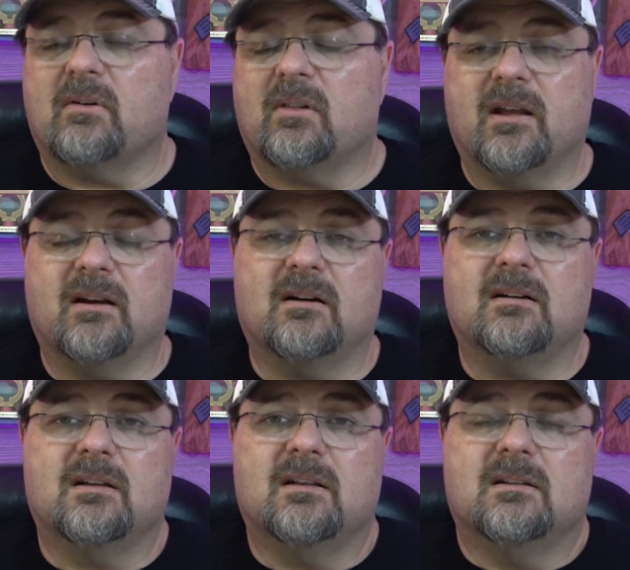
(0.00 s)
or later,
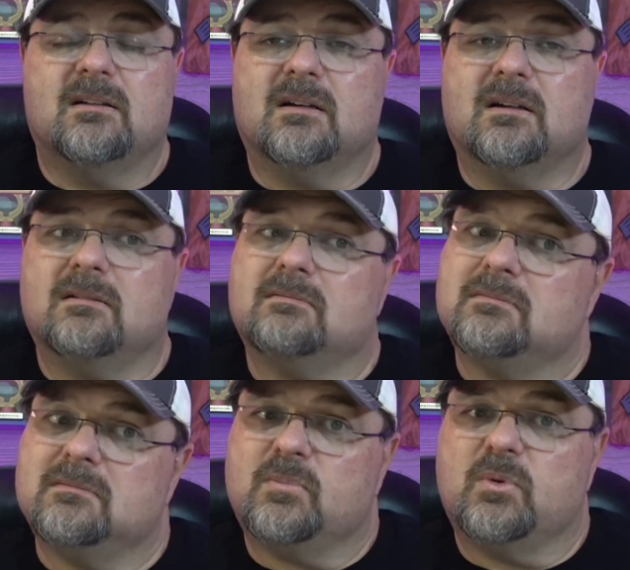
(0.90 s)

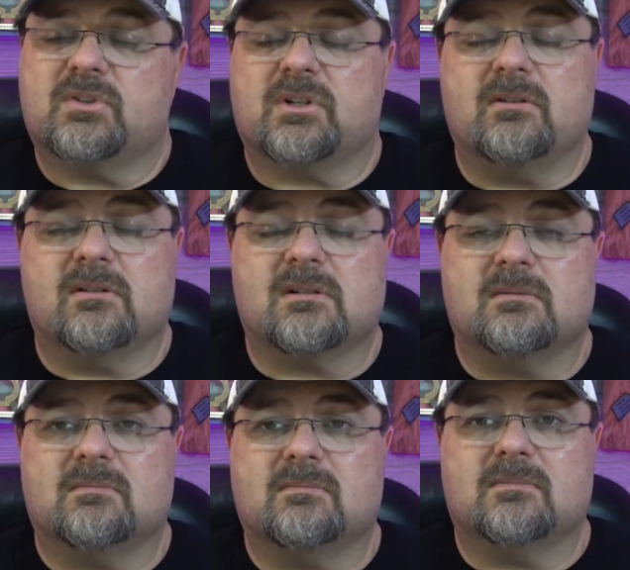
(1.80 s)
we'll show you
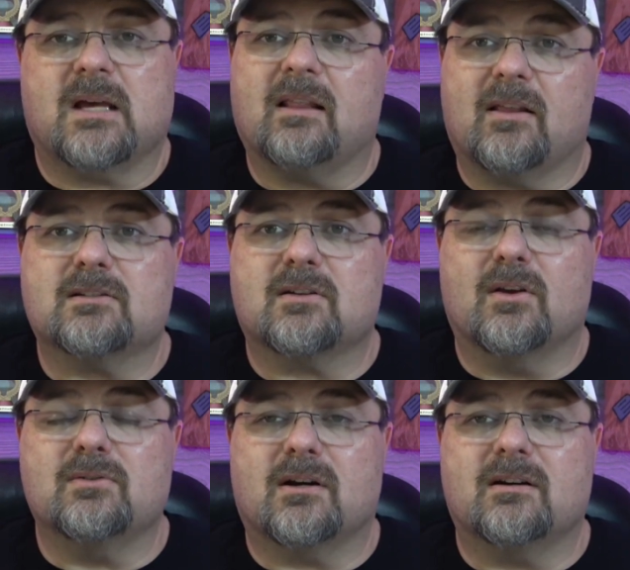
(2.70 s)
some highlights of
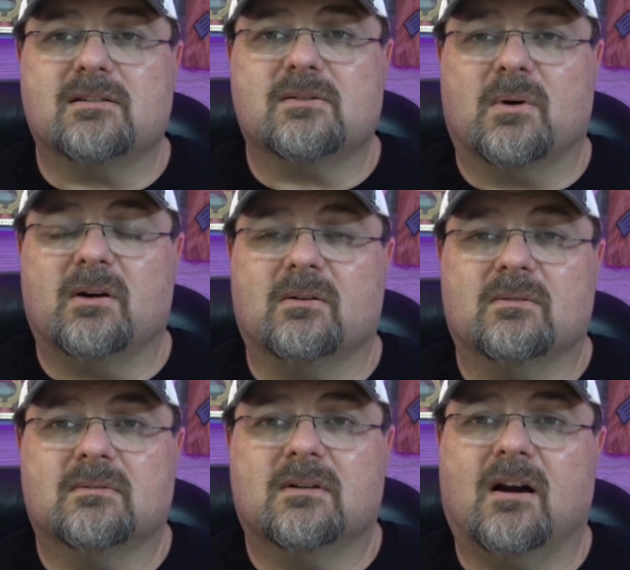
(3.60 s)
those areas as well.
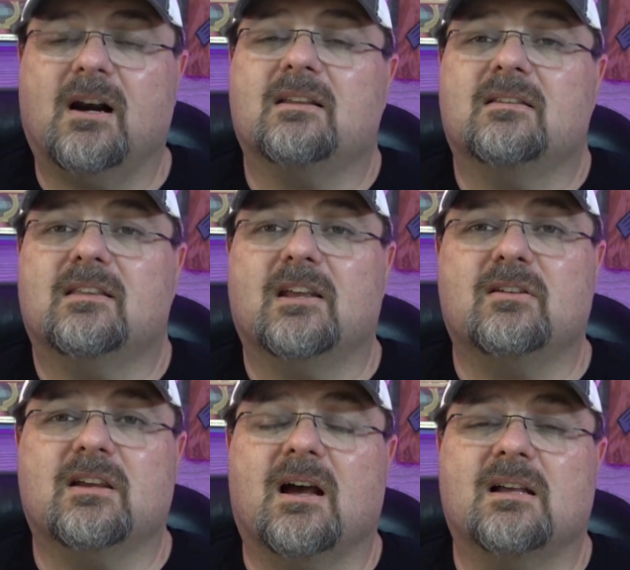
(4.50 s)
All right. Thank you
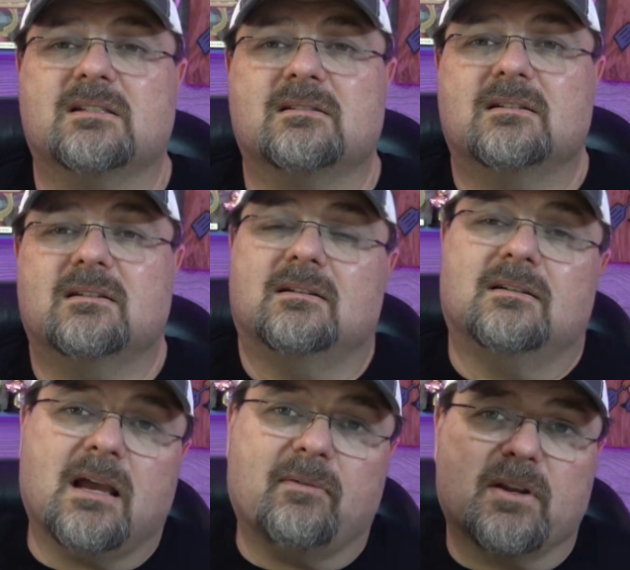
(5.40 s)
guys.
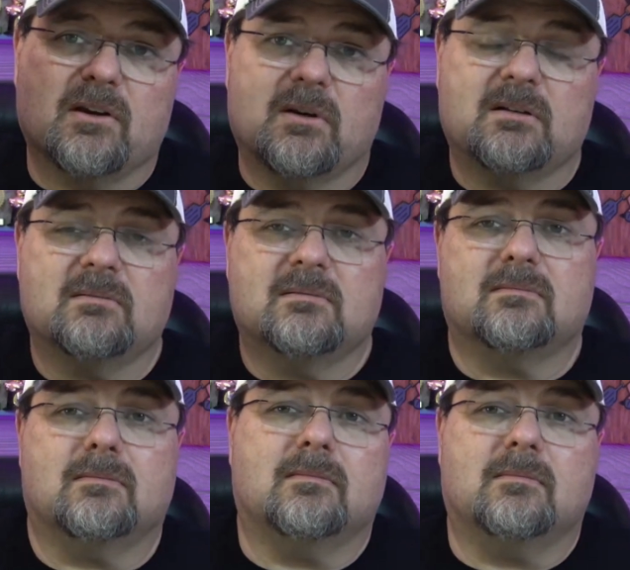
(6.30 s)
Have a good one.
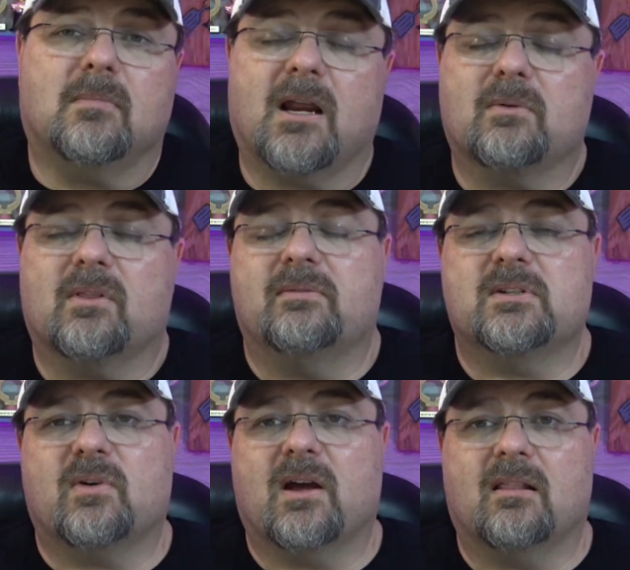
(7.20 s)
Mike would love his
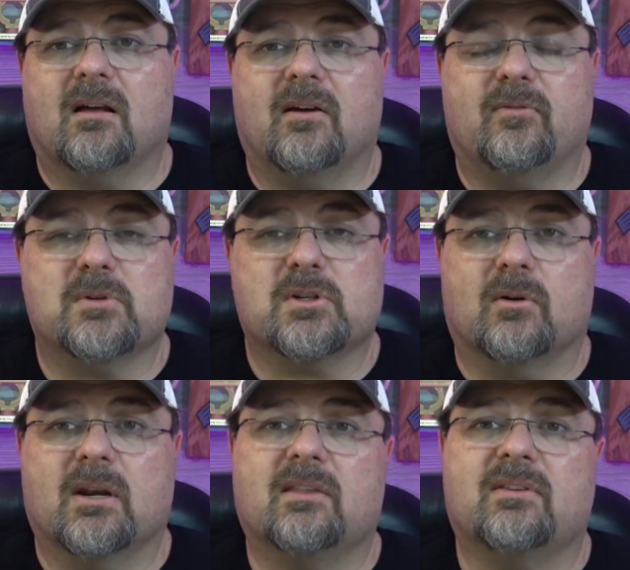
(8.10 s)
fat life. Michelle
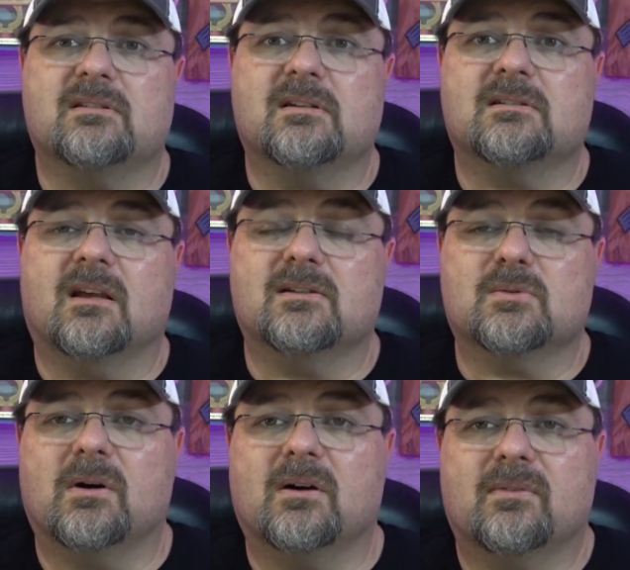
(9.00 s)
and Anthony says hey as
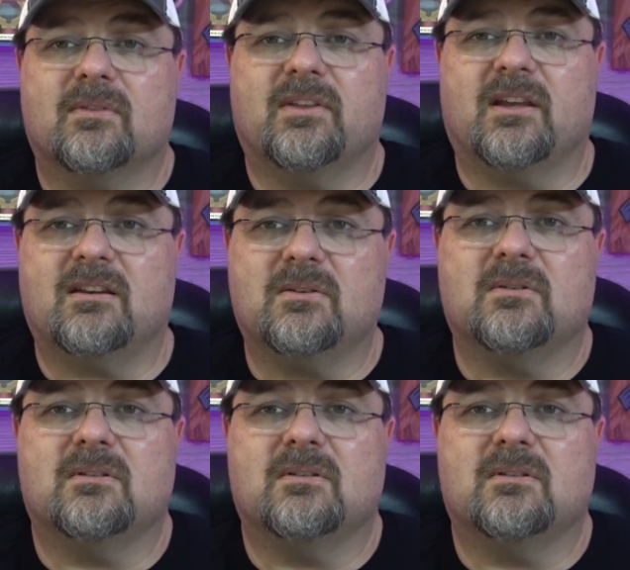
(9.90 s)
well. Thank you.